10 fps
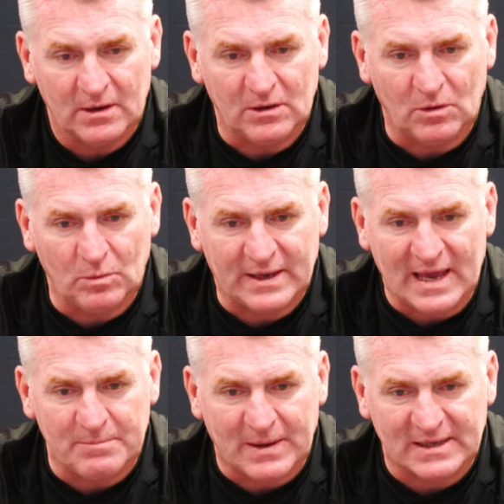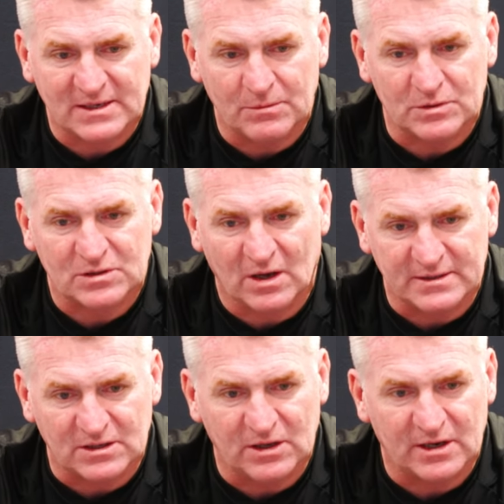you know, we're getting better. We're
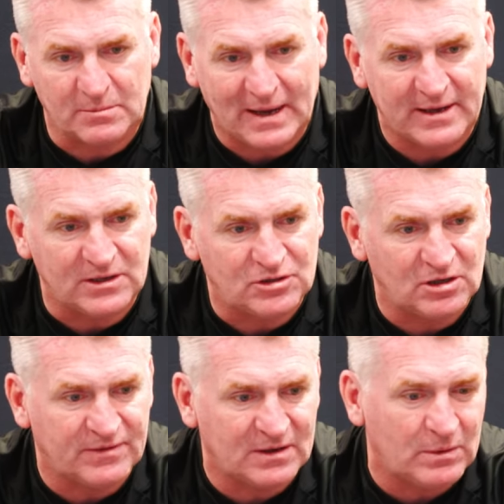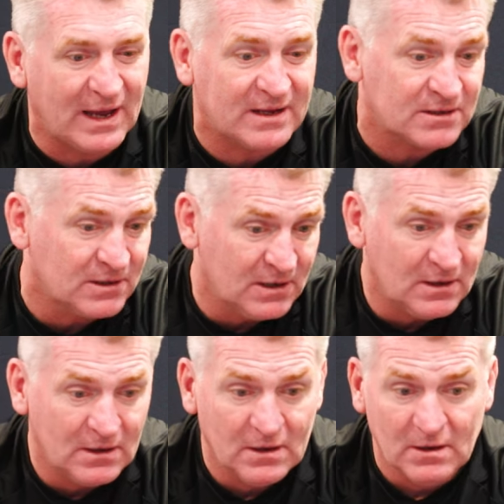starting to learn about each other. We had,
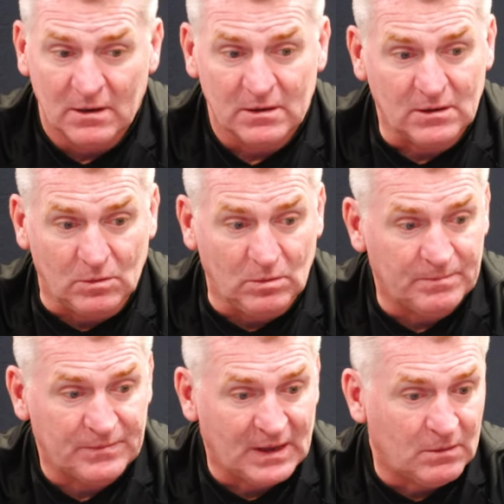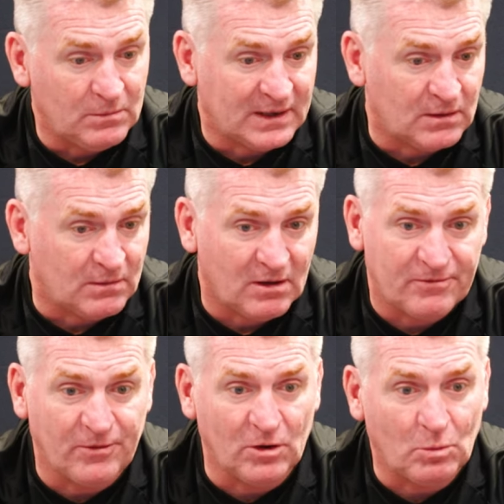you know, we had a, a
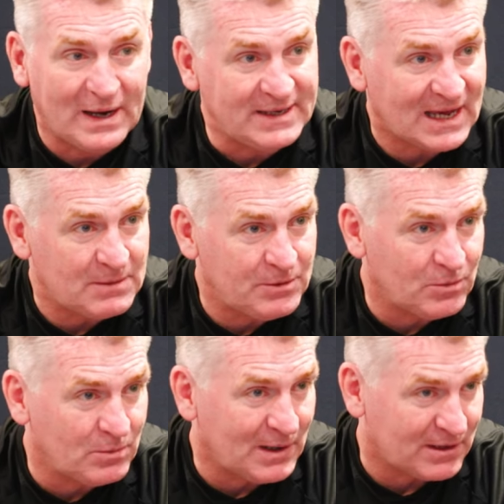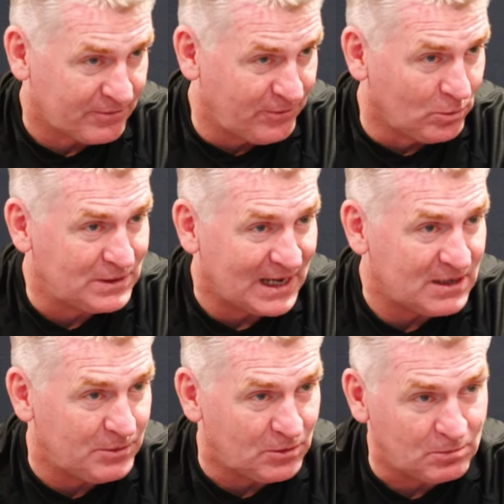full away debut and we had a full
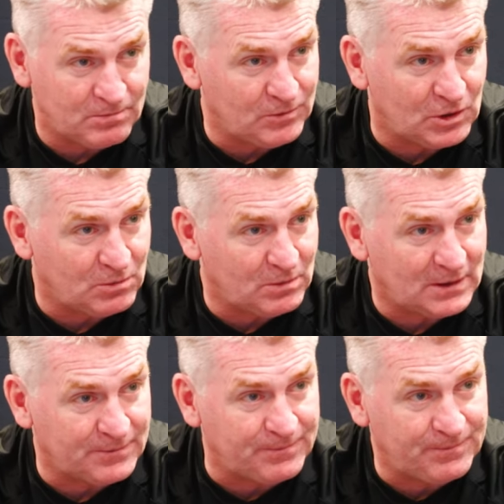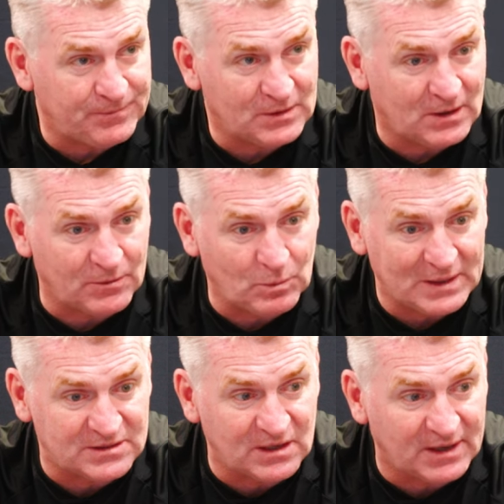debut, you know, um, on
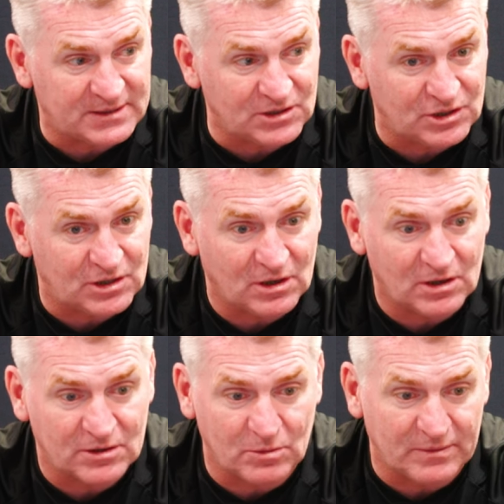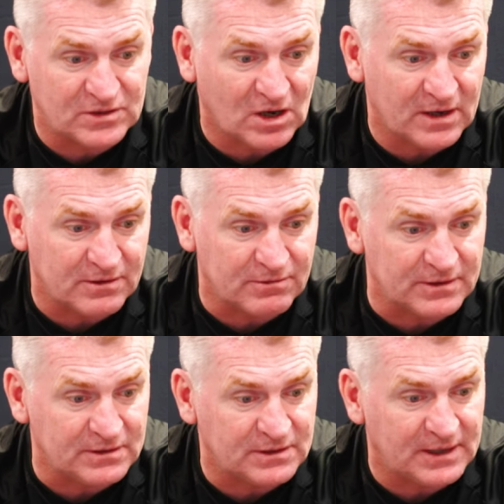Wednesday night at Chicago with Tyger
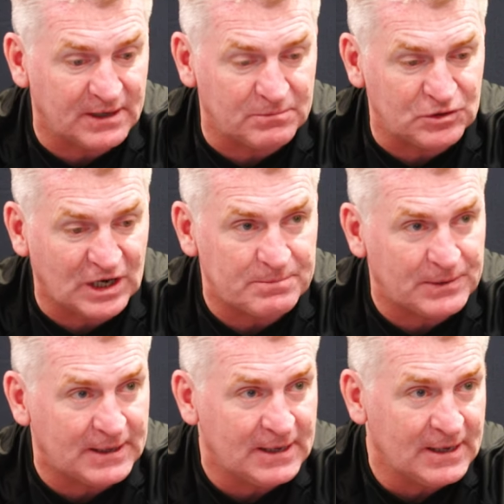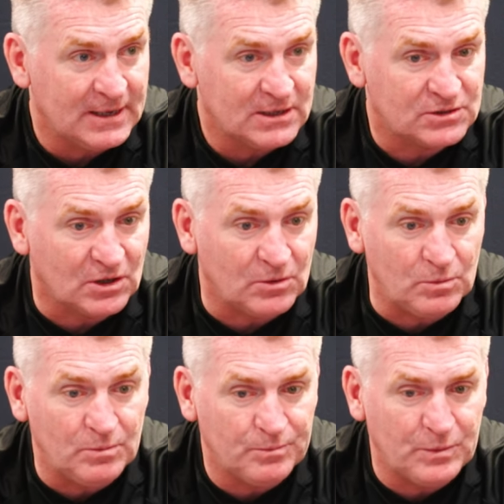and um, JP.
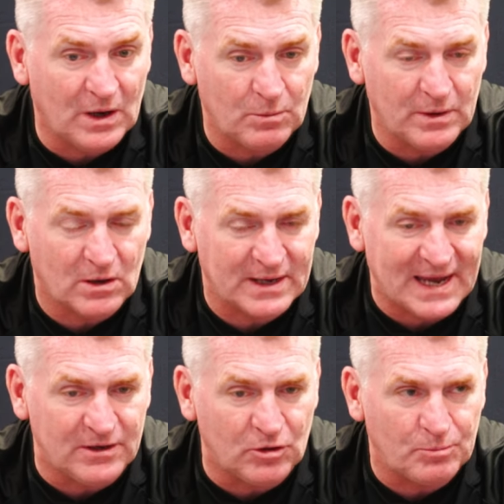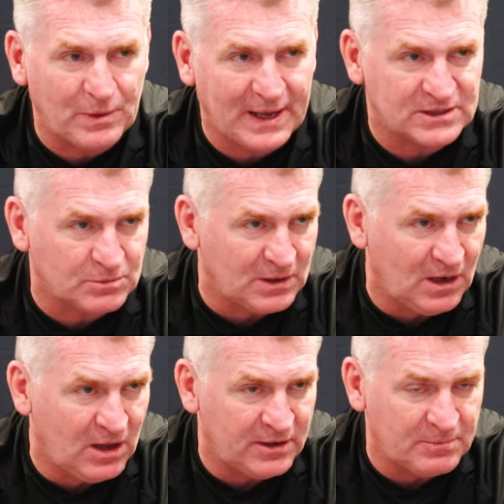So we are we are getting new players and we're
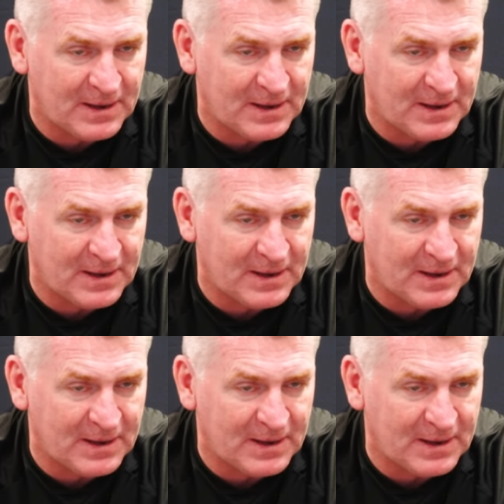learning